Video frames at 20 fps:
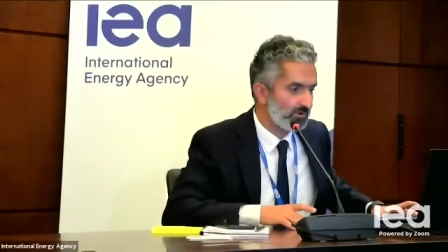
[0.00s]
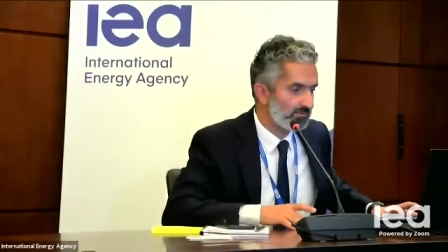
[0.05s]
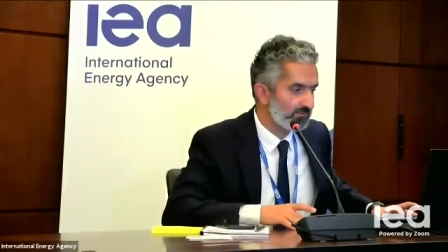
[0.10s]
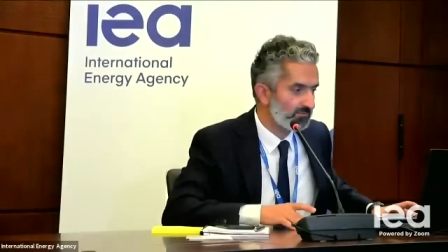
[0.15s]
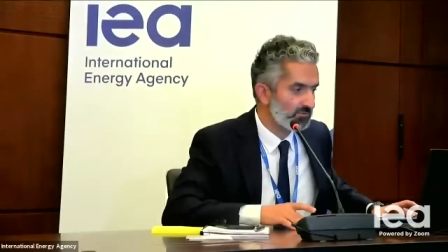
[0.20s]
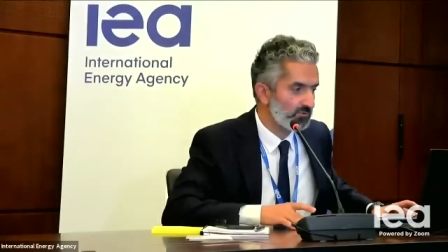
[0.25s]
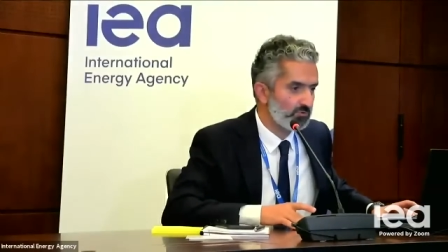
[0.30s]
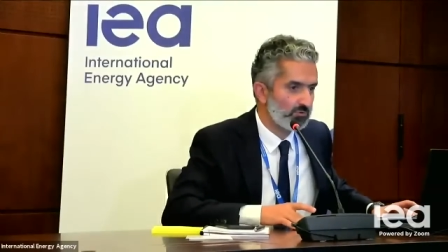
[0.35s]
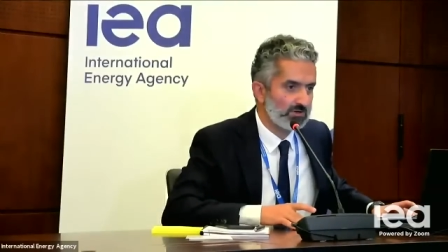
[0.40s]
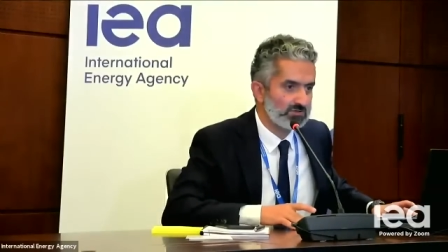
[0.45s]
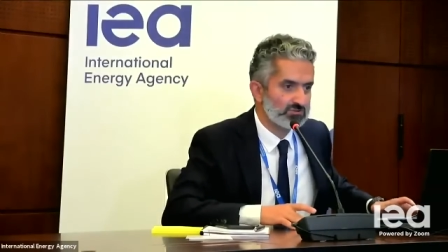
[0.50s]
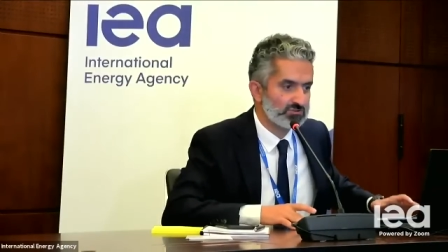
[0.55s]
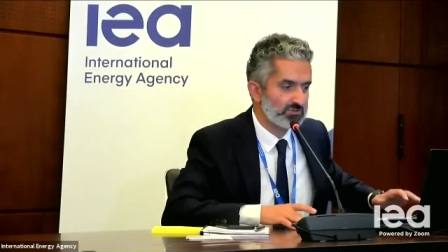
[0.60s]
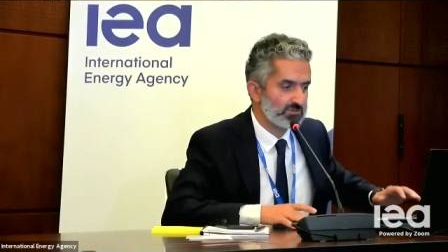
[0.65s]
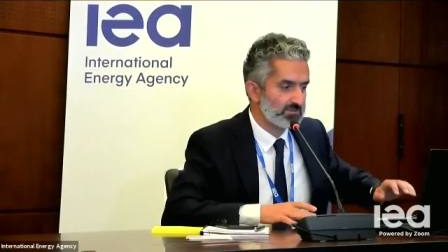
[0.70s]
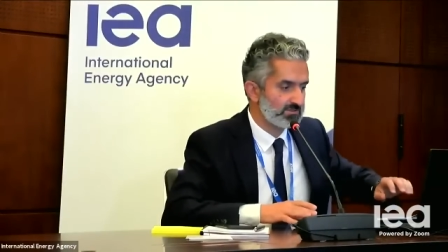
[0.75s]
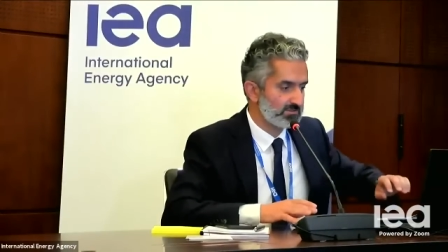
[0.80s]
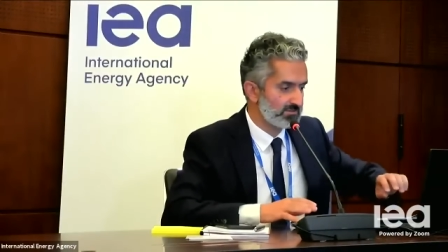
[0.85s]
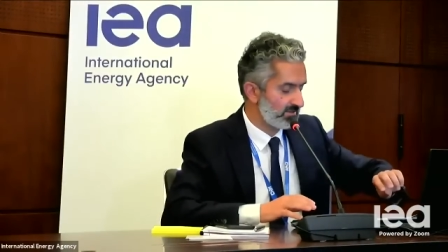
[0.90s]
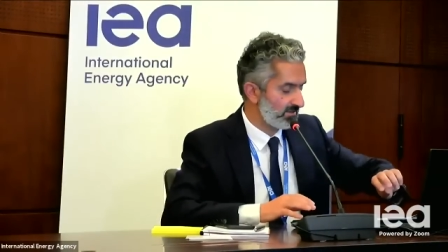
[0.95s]

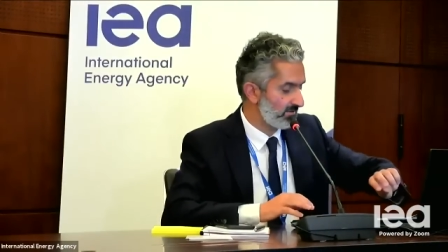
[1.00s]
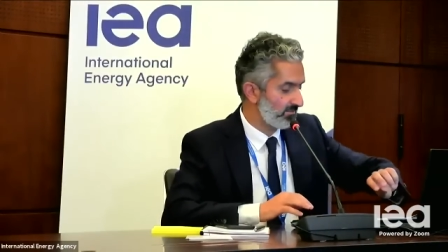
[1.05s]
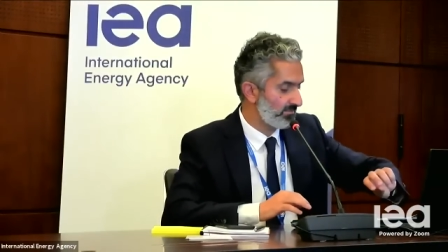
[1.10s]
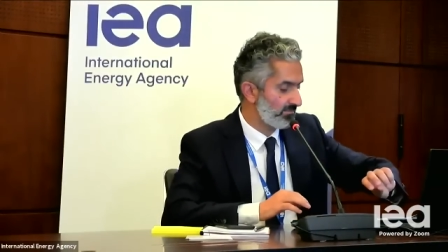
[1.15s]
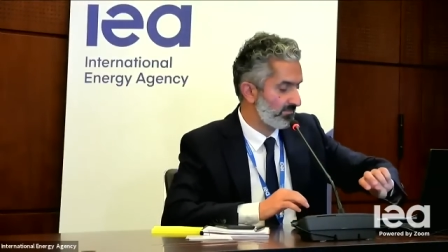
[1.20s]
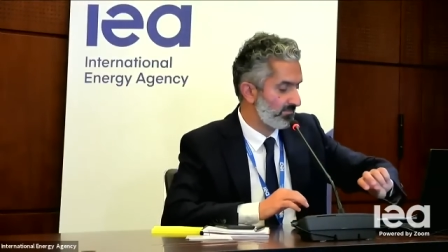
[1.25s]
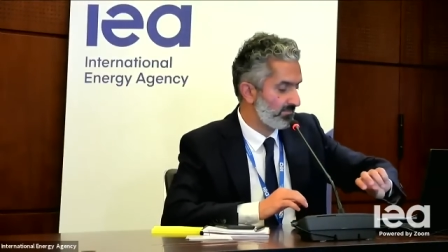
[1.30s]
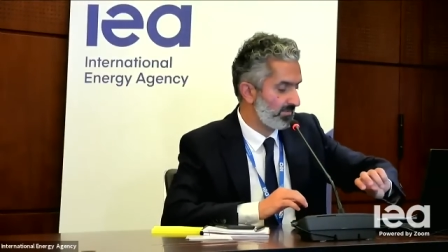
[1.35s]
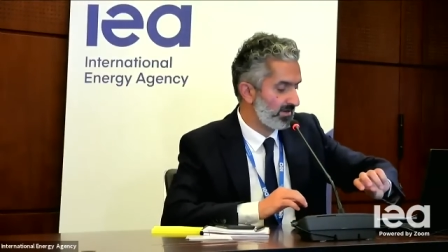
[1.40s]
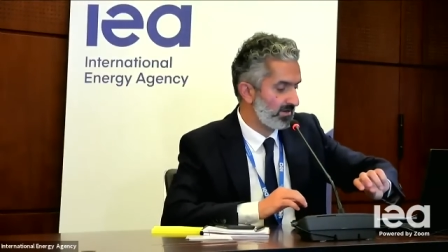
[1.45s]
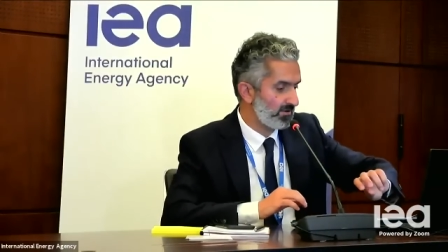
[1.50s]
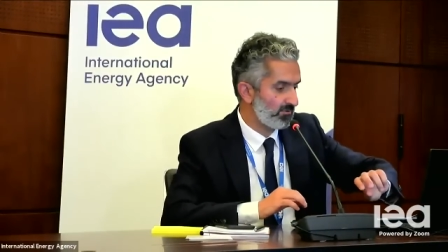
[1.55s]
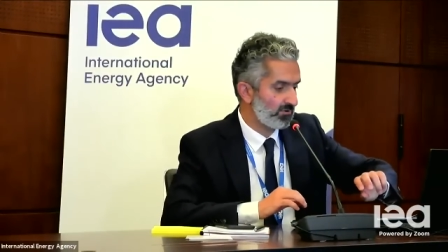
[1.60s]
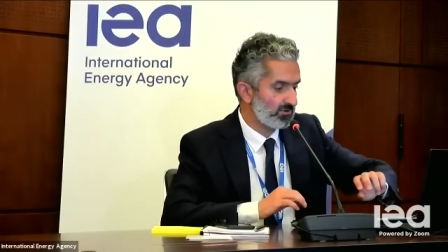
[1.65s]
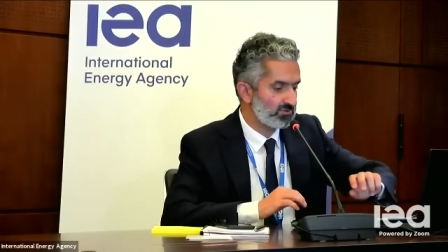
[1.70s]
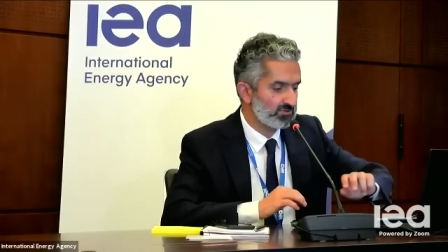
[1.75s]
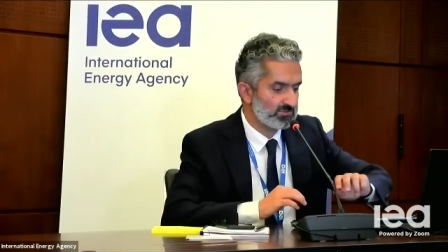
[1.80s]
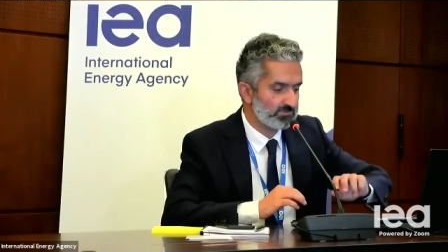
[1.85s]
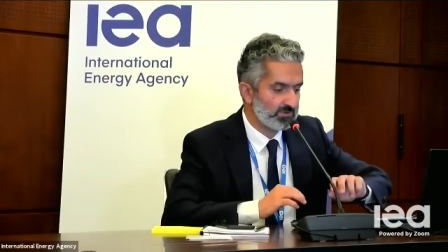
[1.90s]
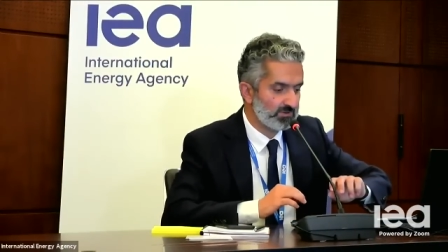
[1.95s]
questions, many
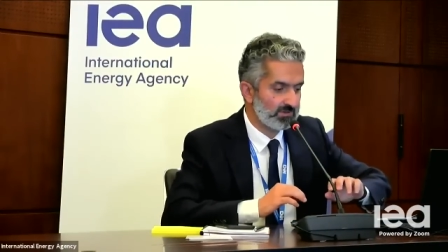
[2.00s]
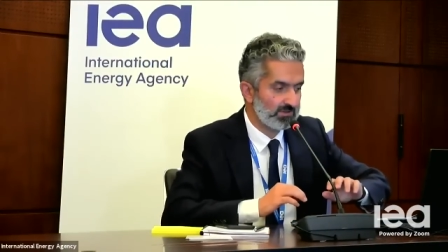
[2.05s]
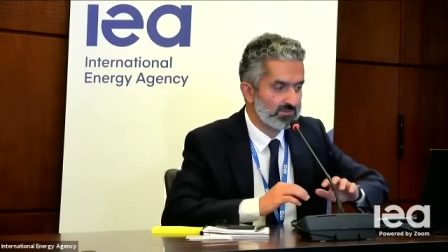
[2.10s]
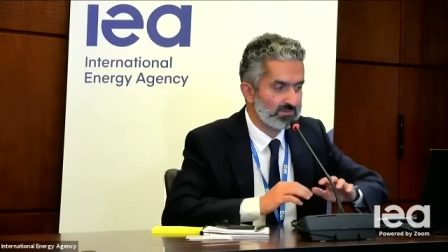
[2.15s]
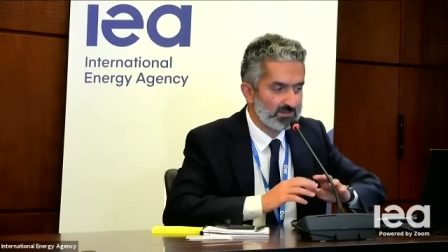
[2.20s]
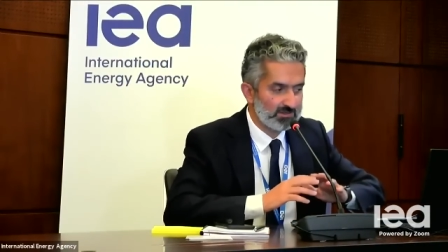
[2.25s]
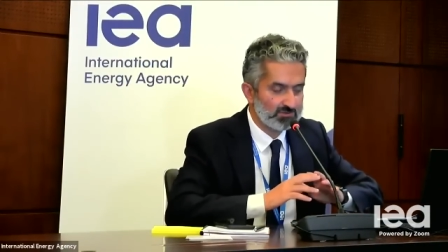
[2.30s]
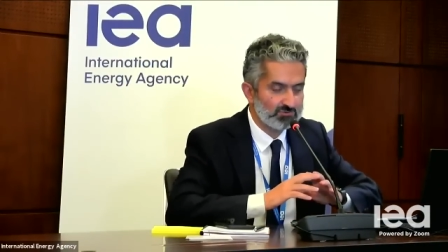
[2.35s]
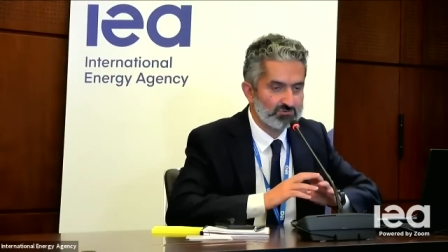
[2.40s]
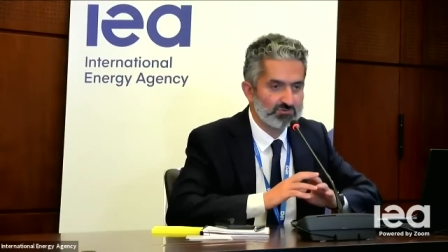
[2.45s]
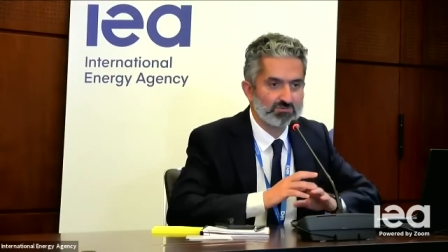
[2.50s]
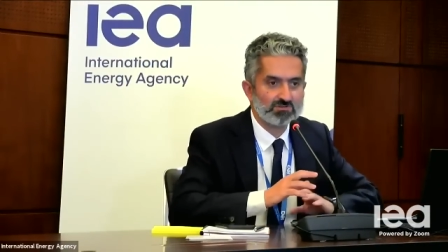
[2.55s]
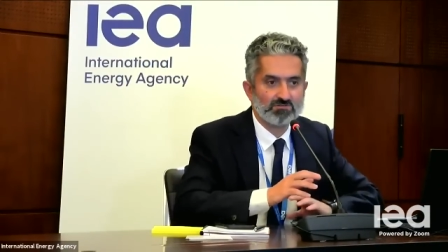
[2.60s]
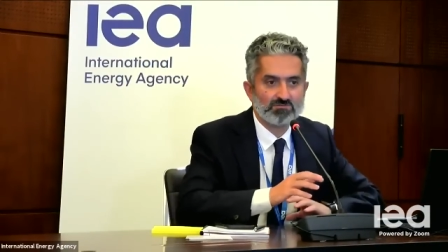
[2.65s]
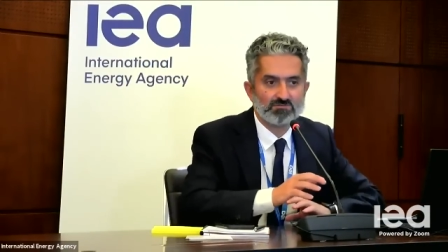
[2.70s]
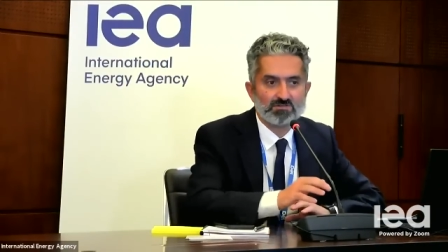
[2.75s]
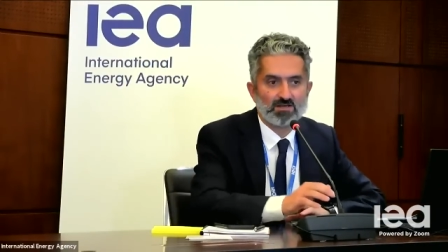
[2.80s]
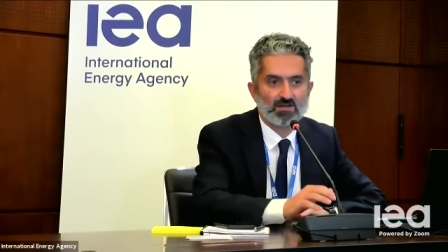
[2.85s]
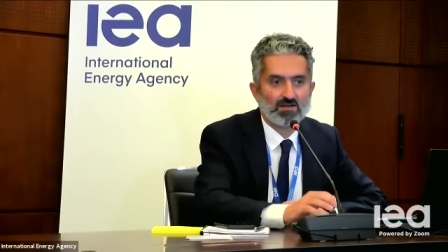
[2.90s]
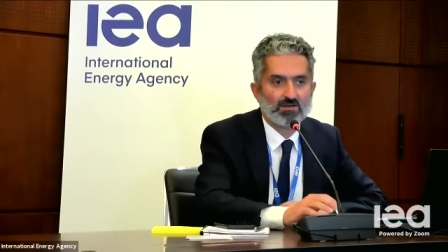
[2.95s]
questions, but in the interest of
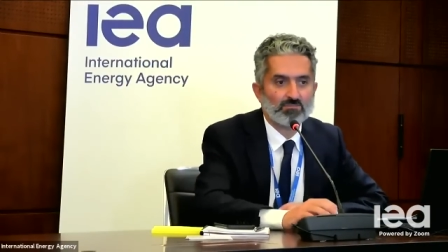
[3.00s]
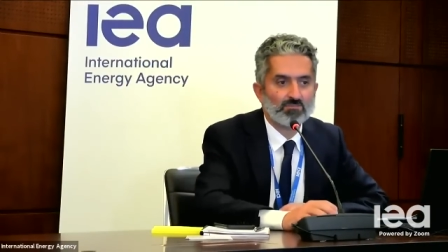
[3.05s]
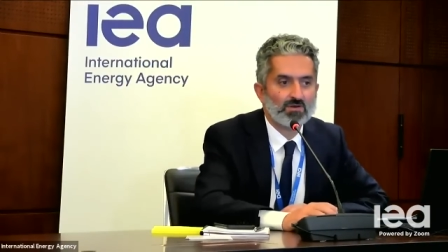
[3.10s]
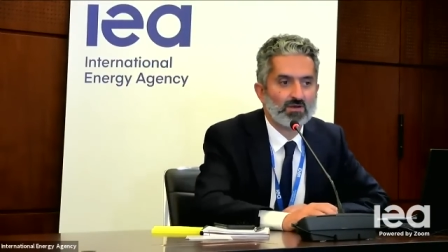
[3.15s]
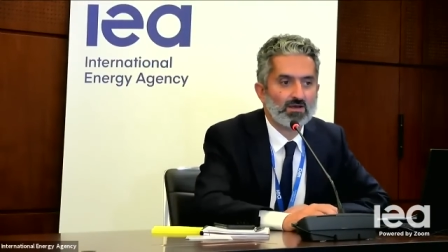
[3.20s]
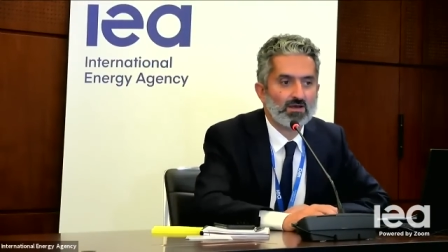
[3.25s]
time,